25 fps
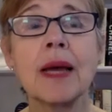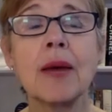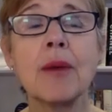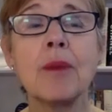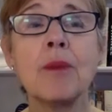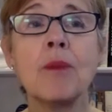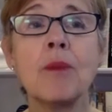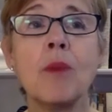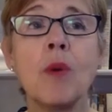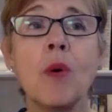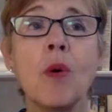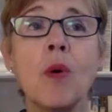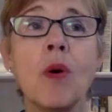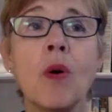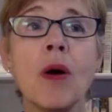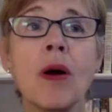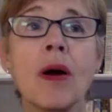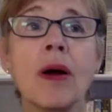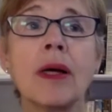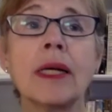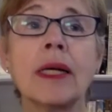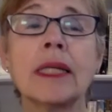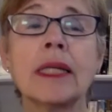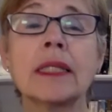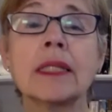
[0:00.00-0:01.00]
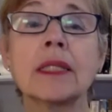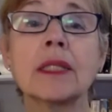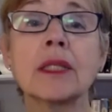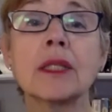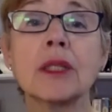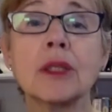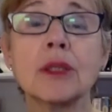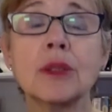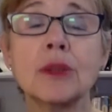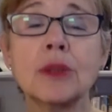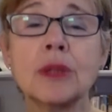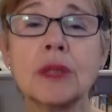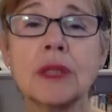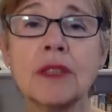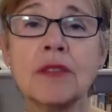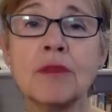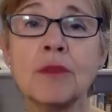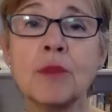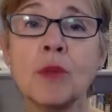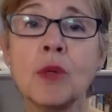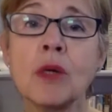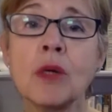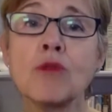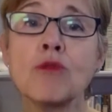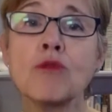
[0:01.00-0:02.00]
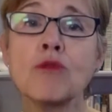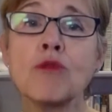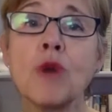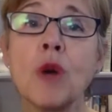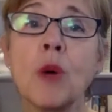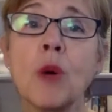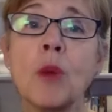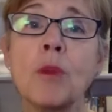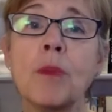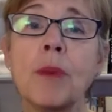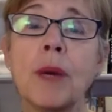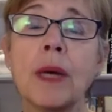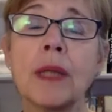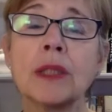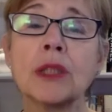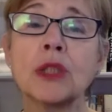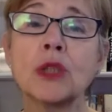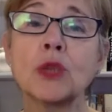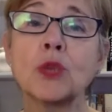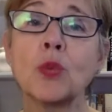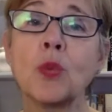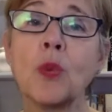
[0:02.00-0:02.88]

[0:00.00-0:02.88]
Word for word: more inclusive, more robust